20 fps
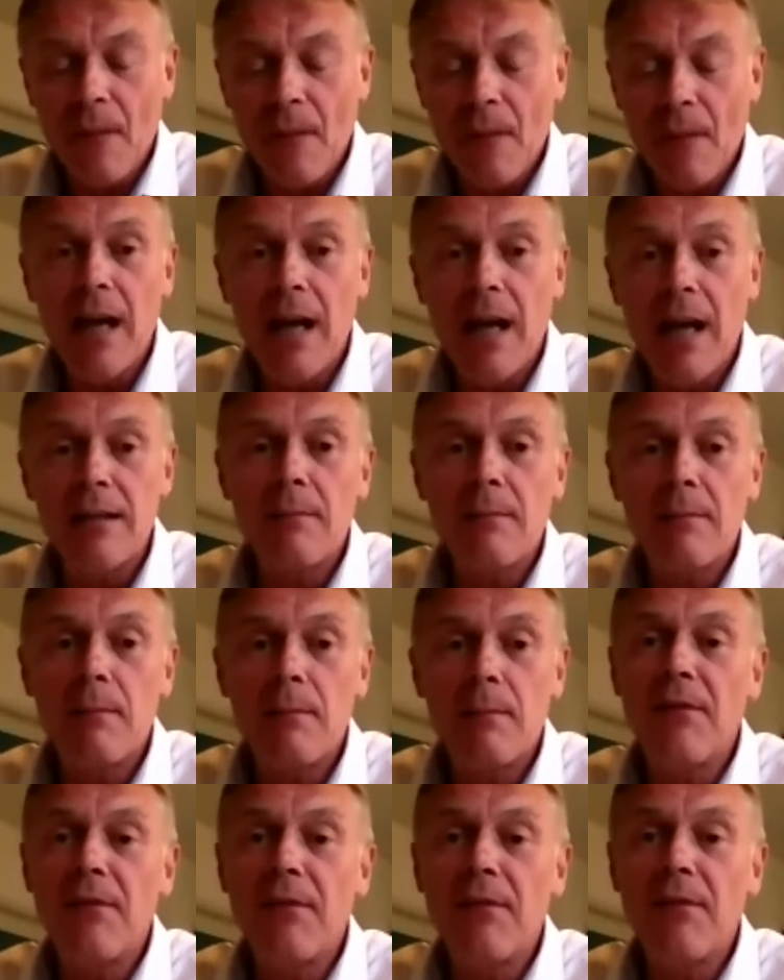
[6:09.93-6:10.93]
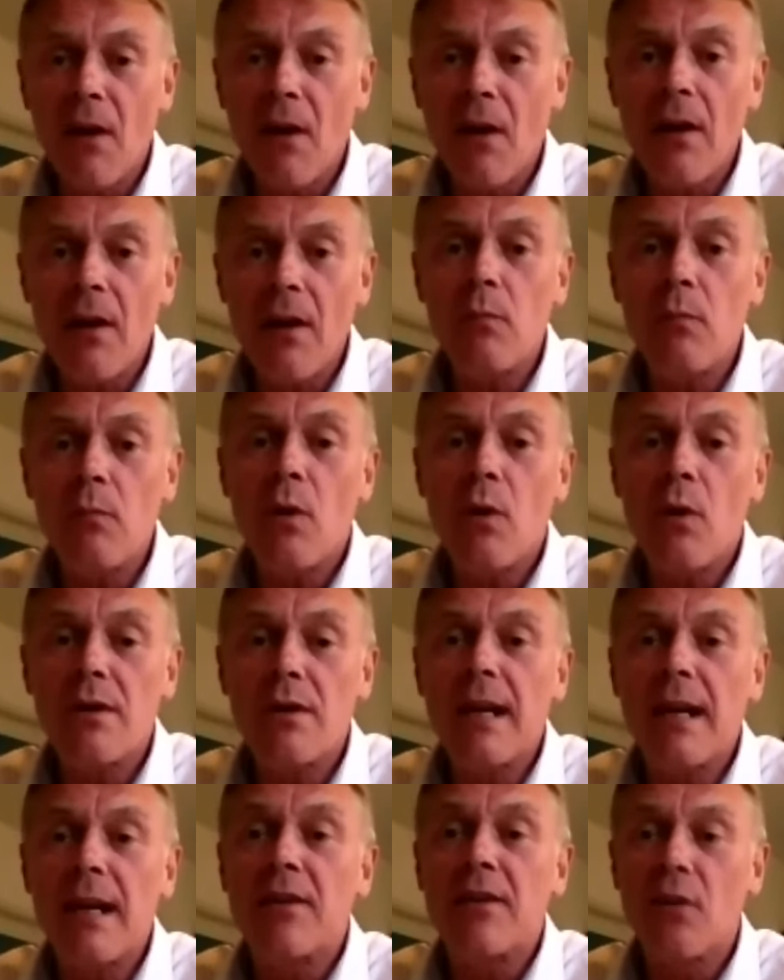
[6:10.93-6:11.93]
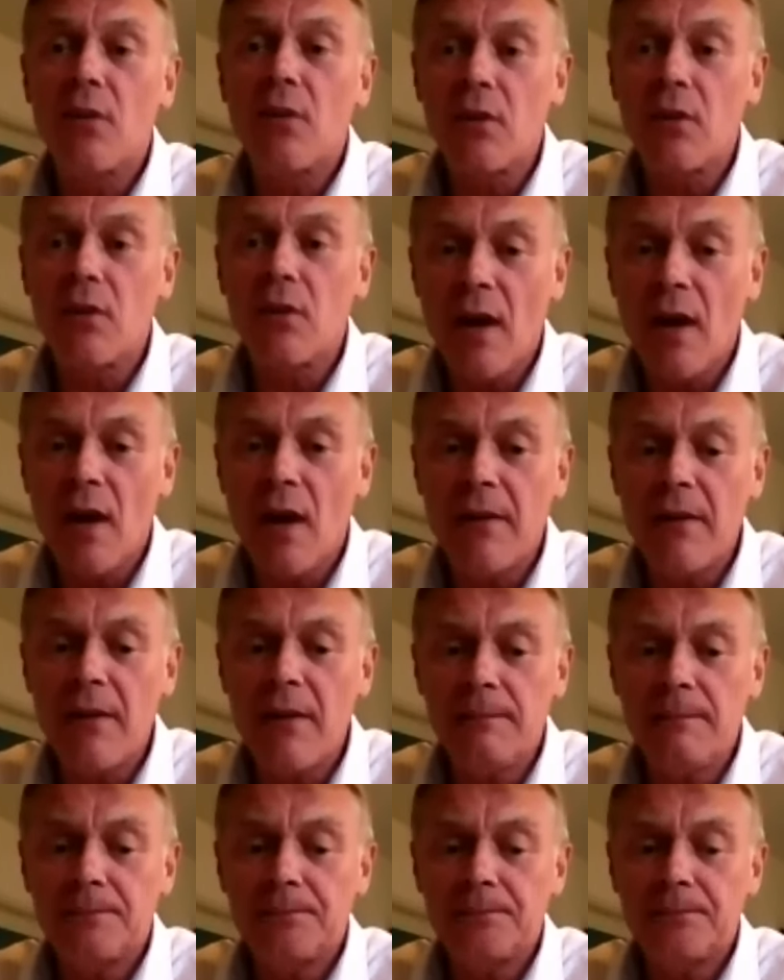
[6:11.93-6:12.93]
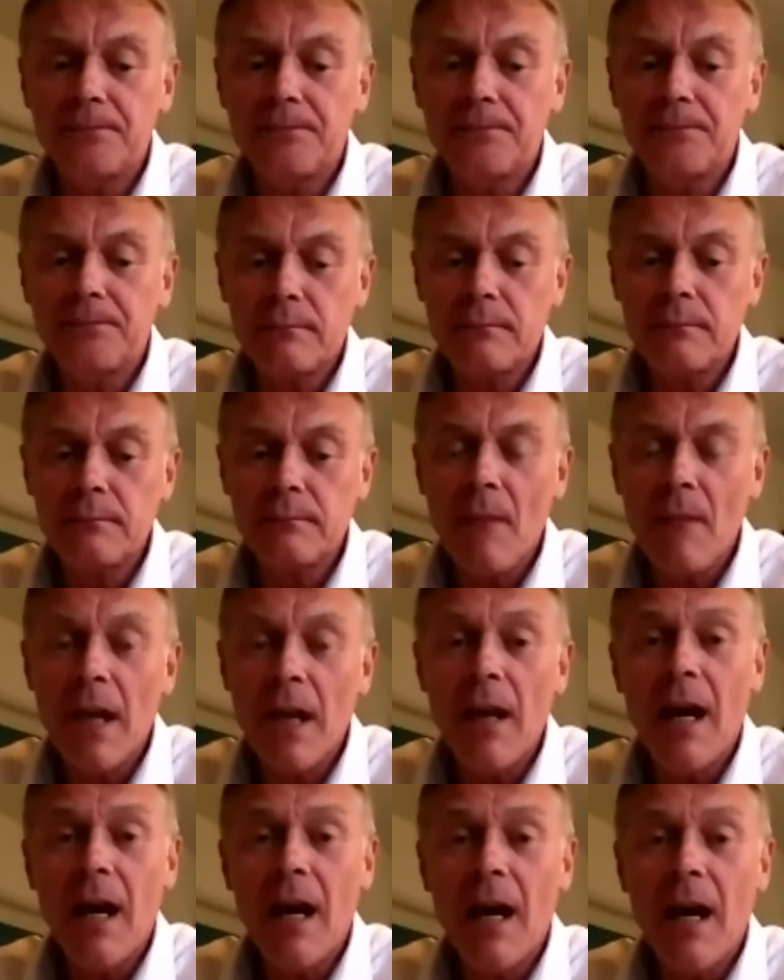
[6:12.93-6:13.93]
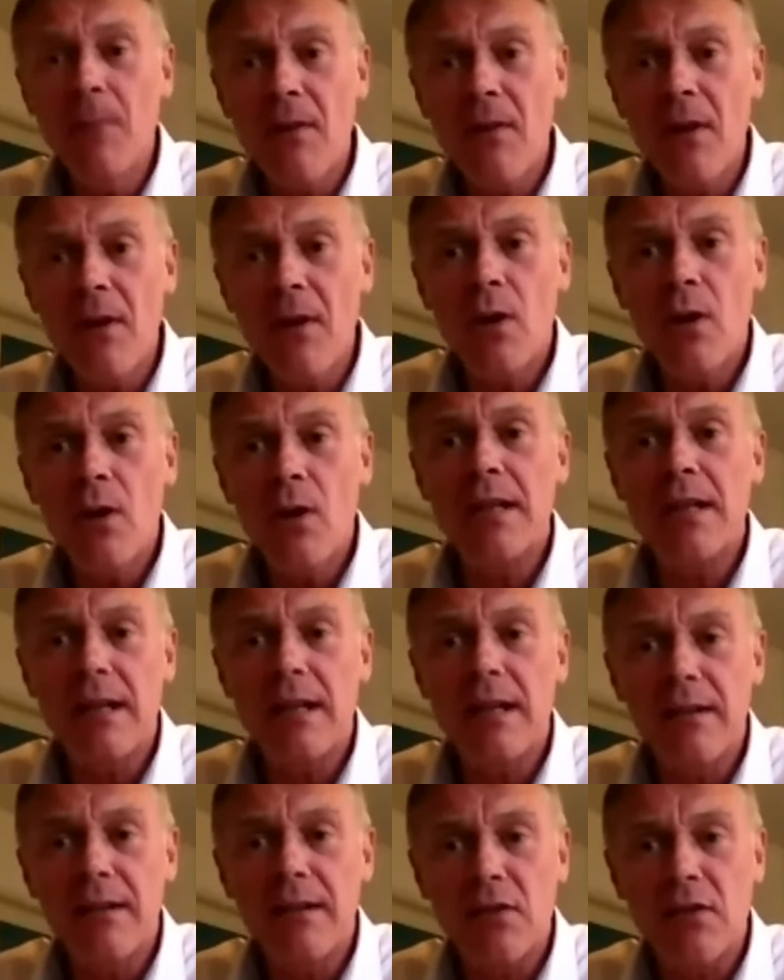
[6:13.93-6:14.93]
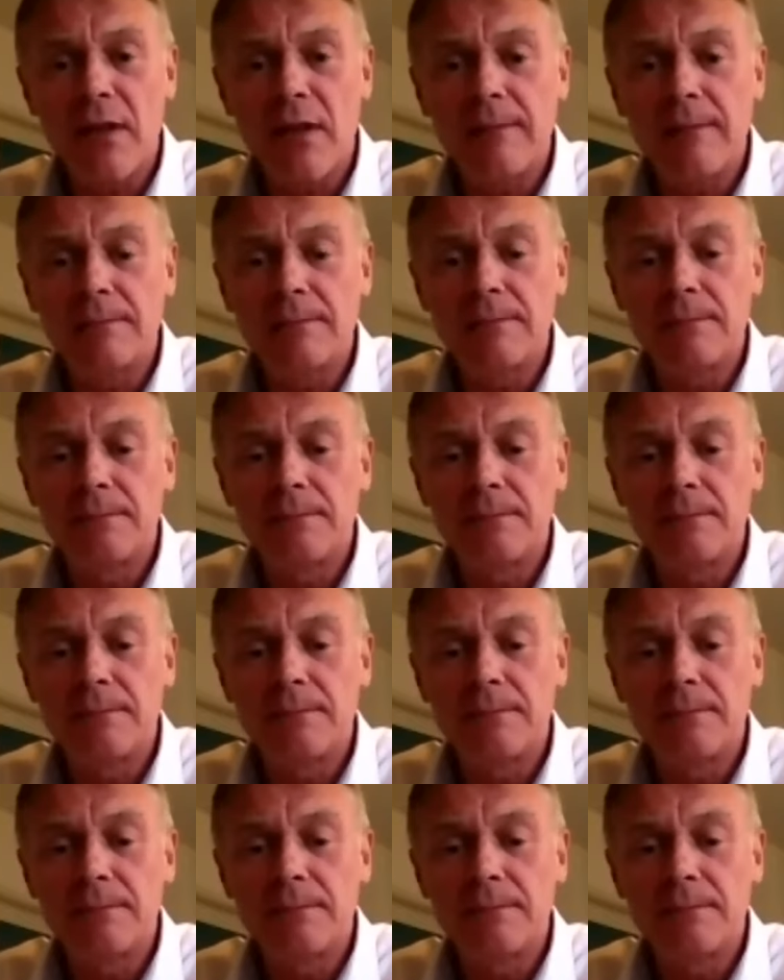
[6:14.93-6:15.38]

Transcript: And my father was a truck driver and my mother worked in industry.